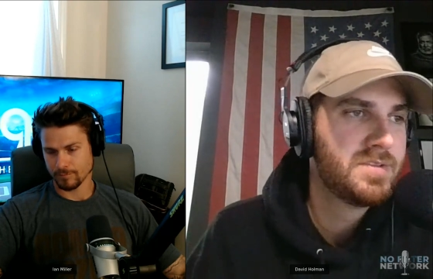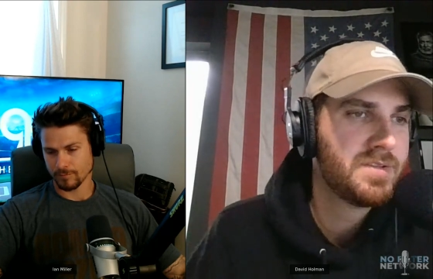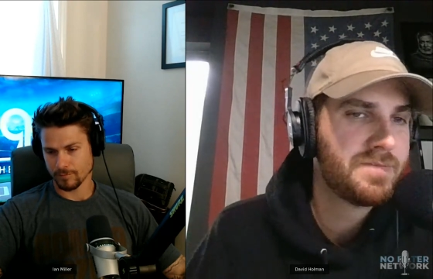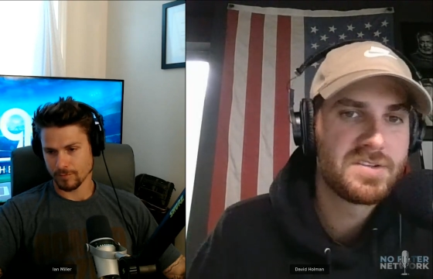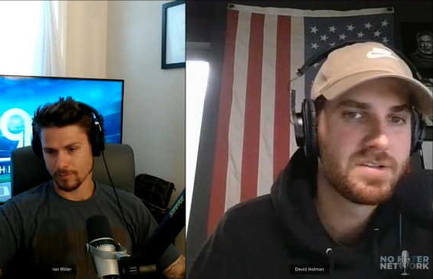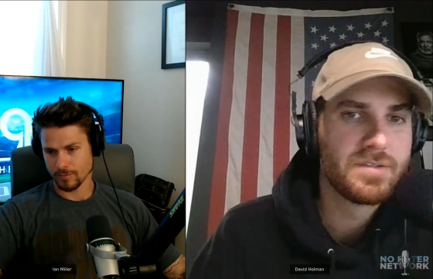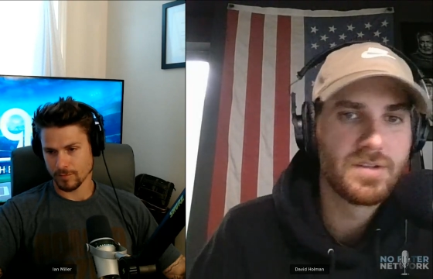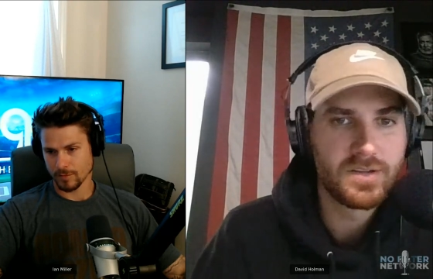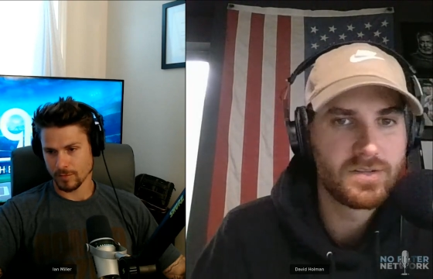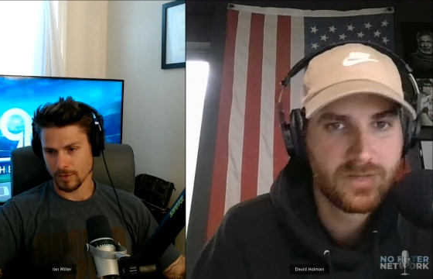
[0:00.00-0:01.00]

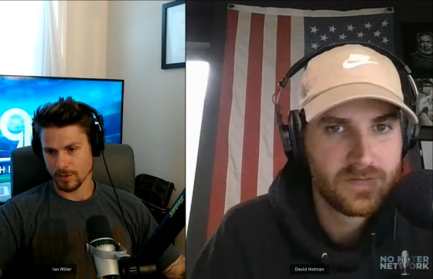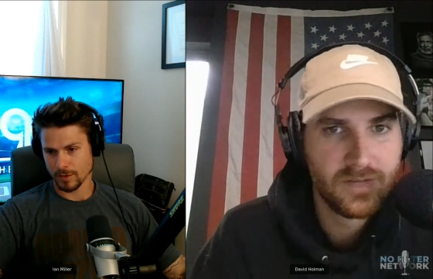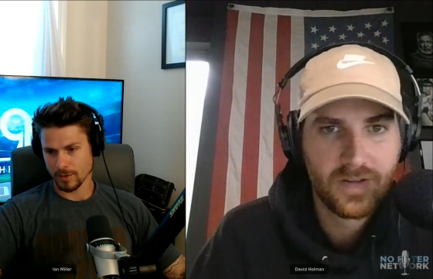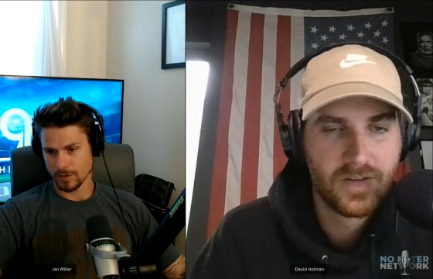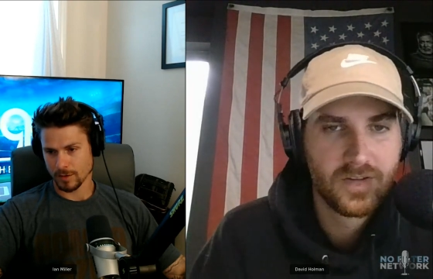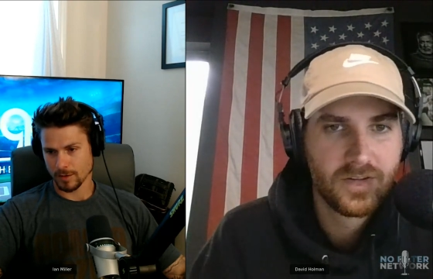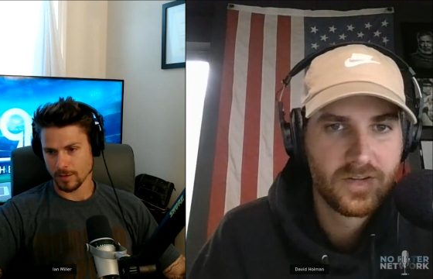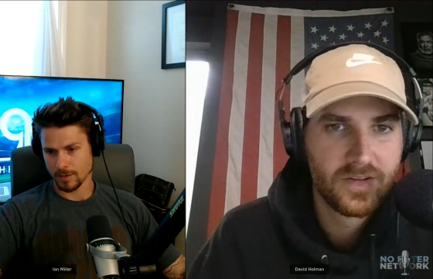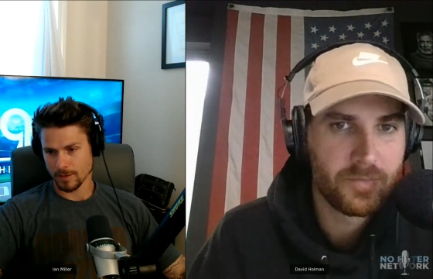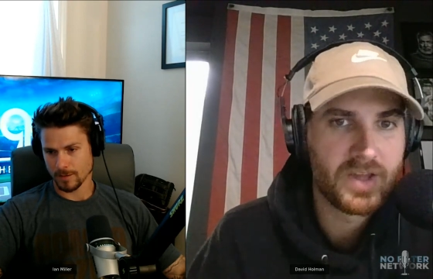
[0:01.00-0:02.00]
Speaker 1: defensively
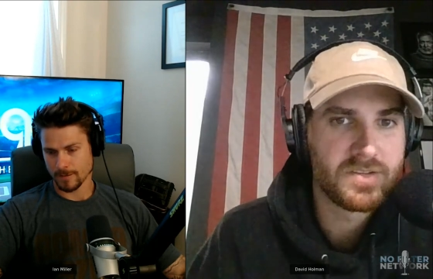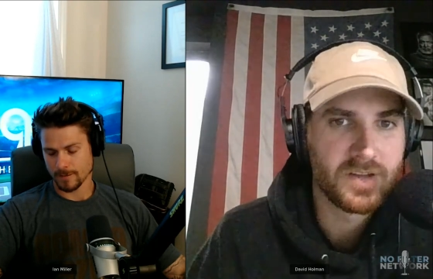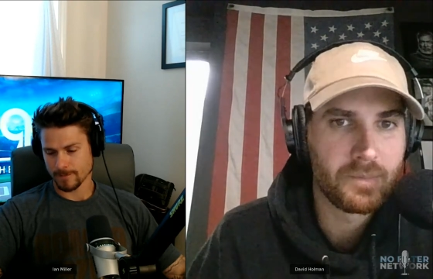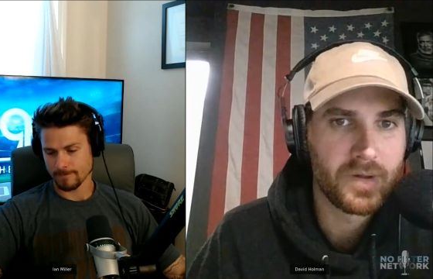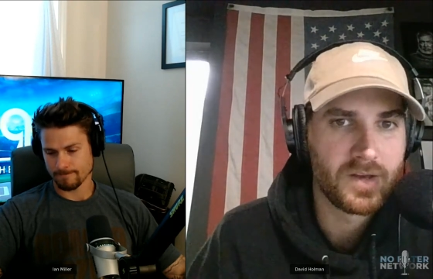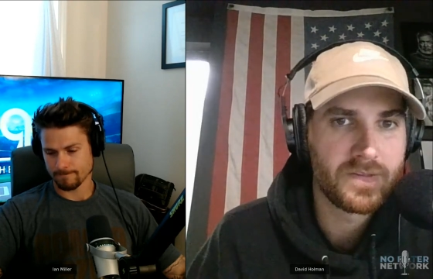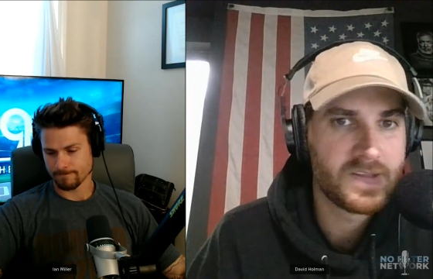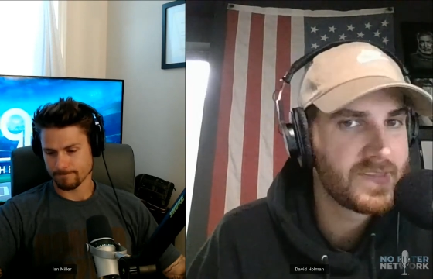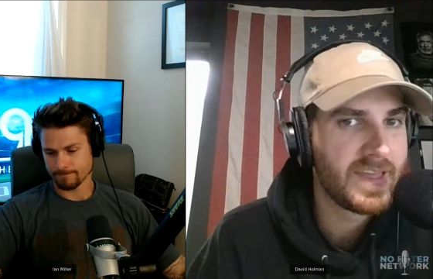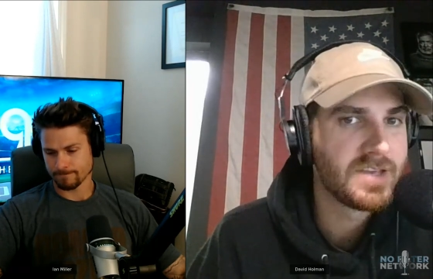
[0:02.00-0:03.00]
amazing, but you
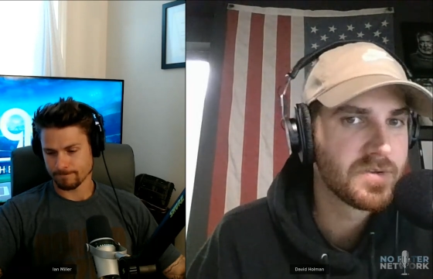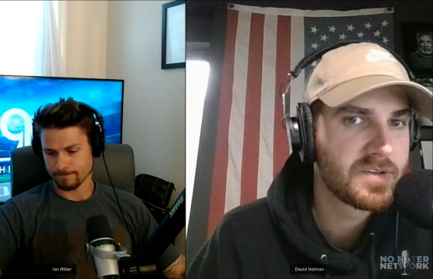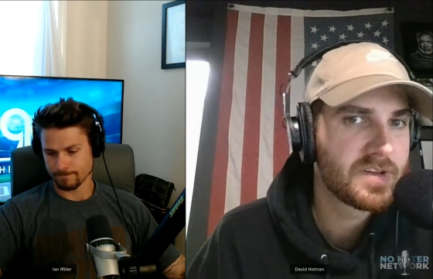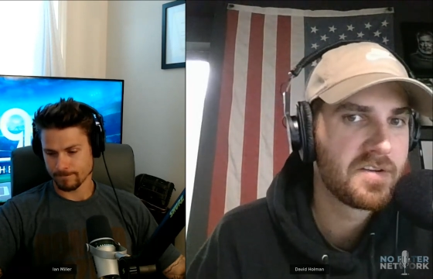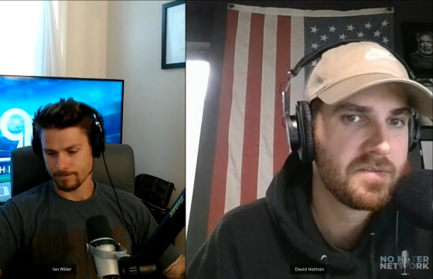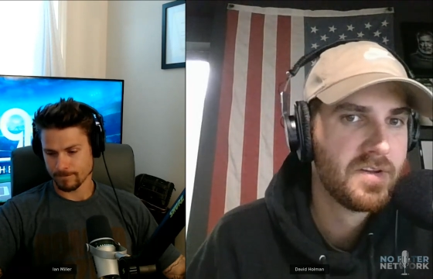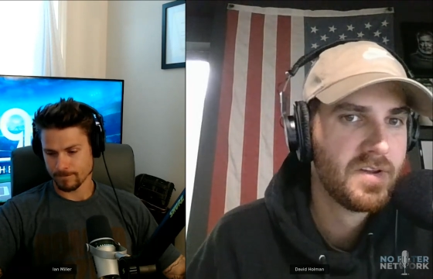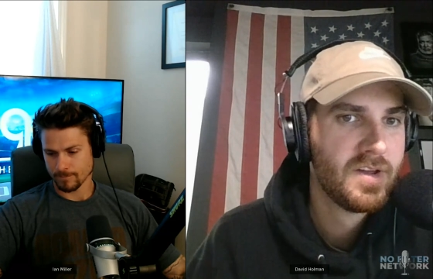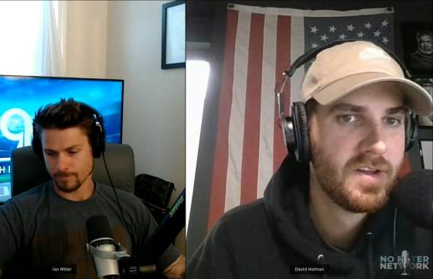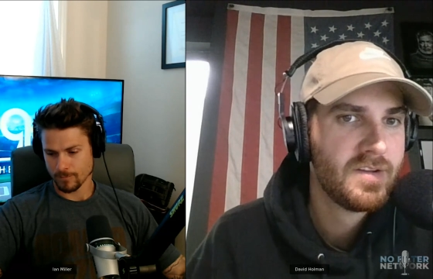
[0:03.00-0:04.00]
think the Angels kind of
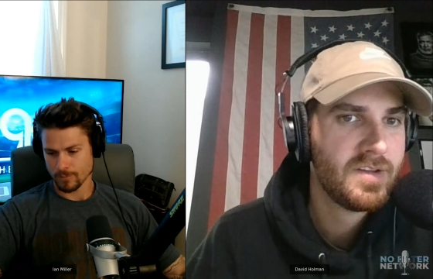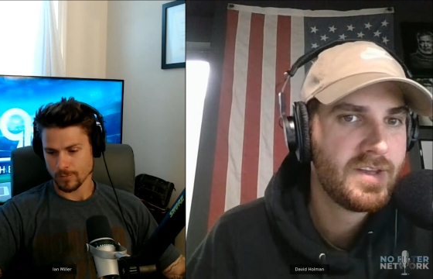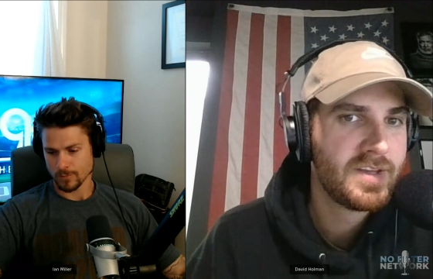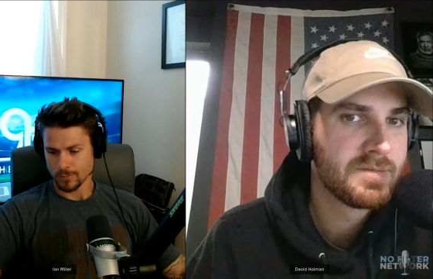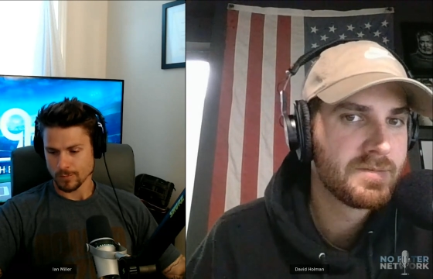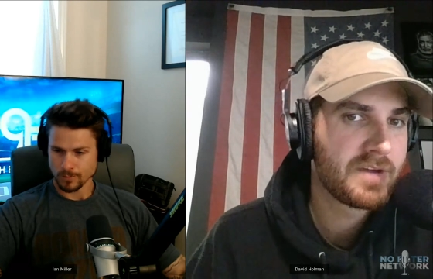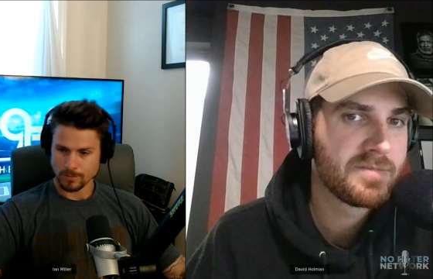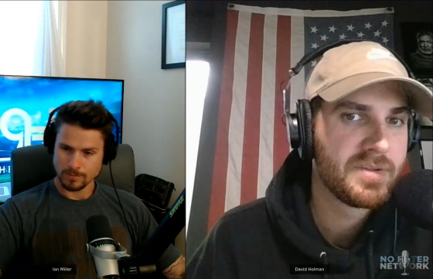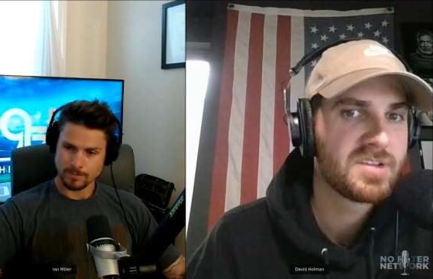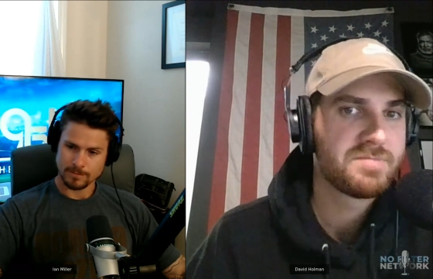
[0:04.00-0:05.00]
he comes back
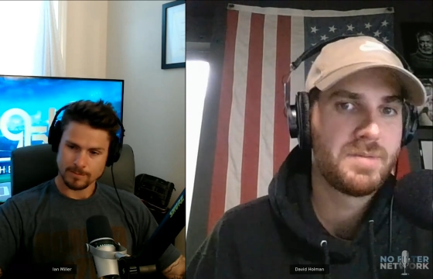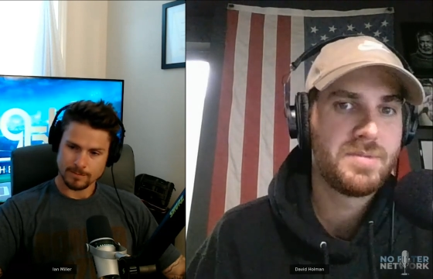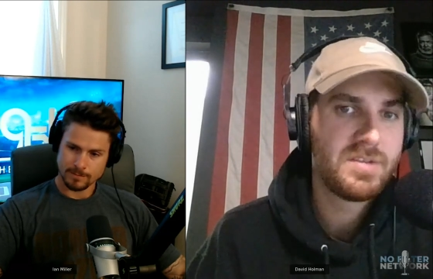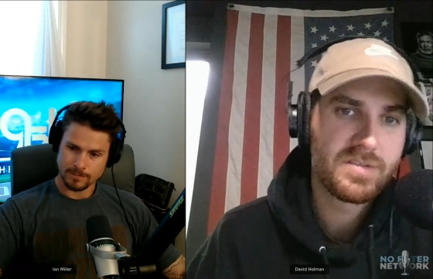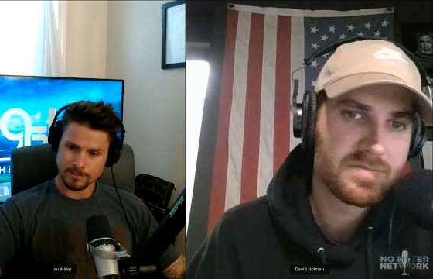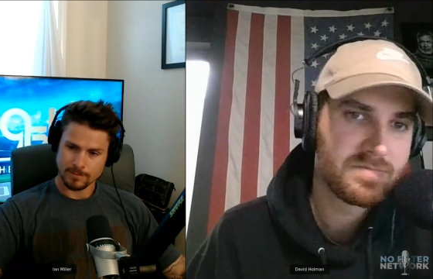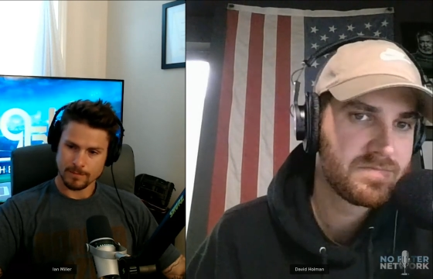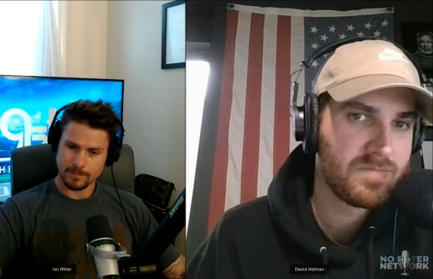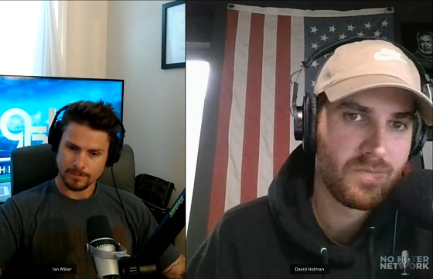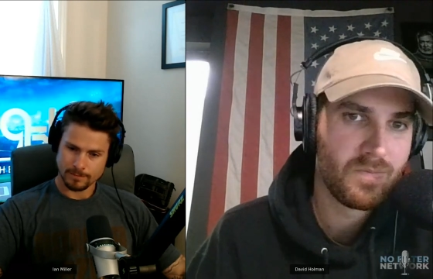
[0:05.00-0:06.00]
from this, maybe he's
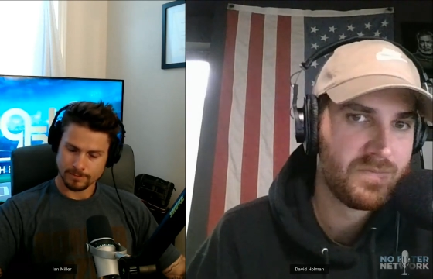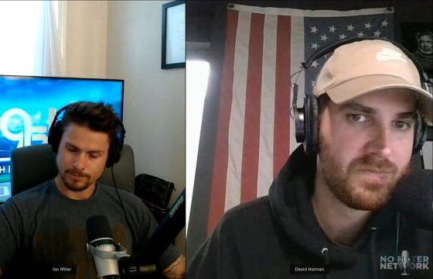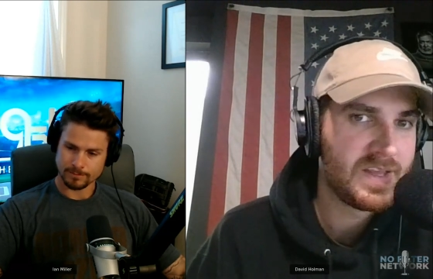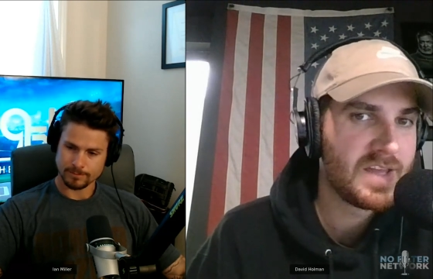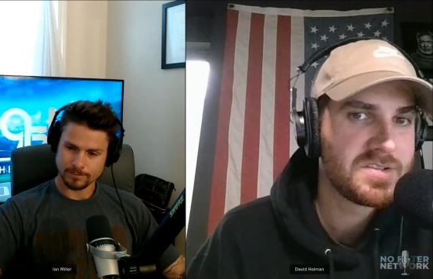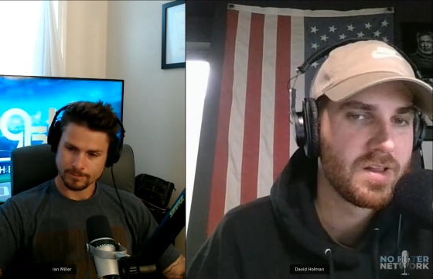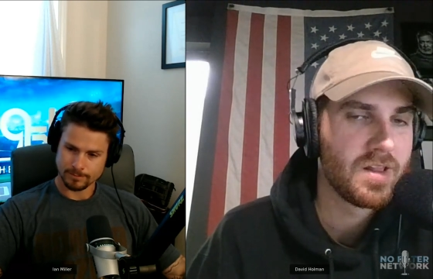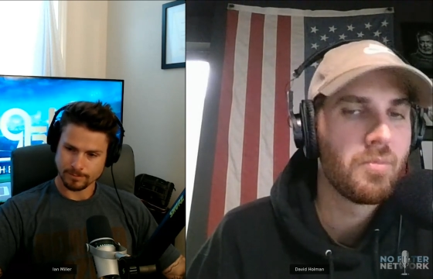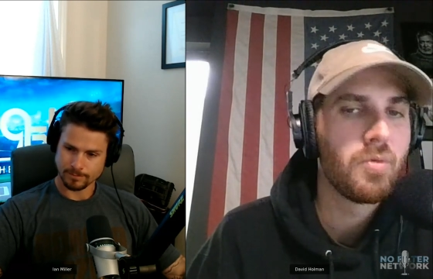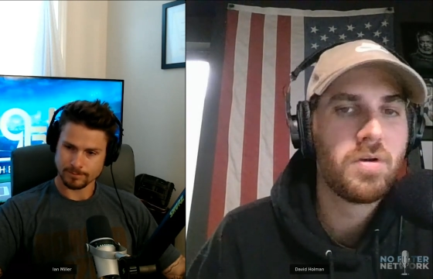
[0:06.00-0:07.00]
DHing a
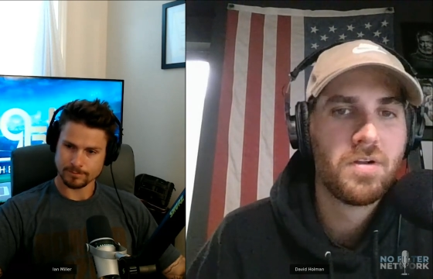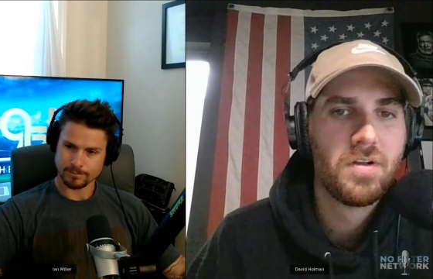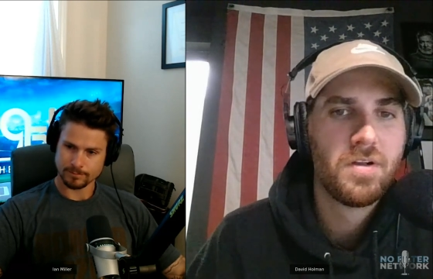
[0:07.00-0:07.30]
lot more.